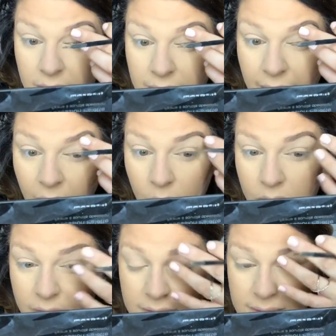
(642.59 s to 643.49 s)
Now,
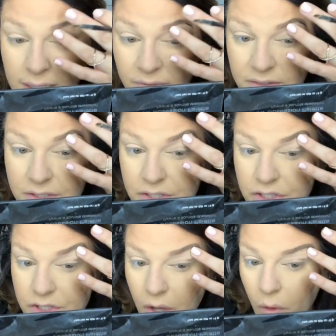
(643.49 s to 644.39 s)
this stuff is
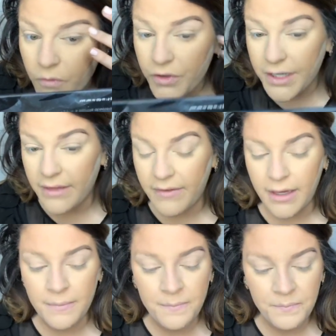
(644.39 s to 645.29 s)
so
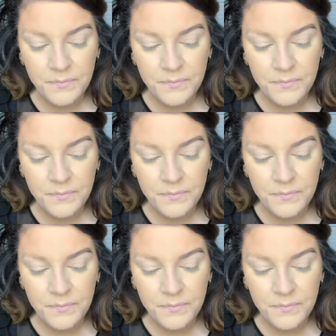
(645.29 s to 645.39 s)
forgiving.